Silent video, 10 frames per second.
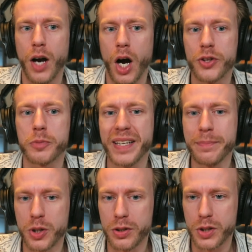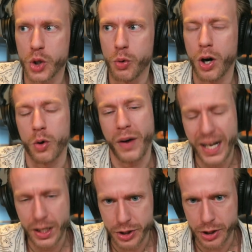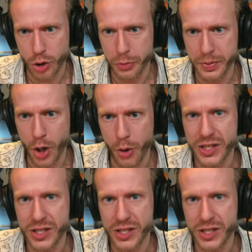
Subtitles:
other people who are around a group known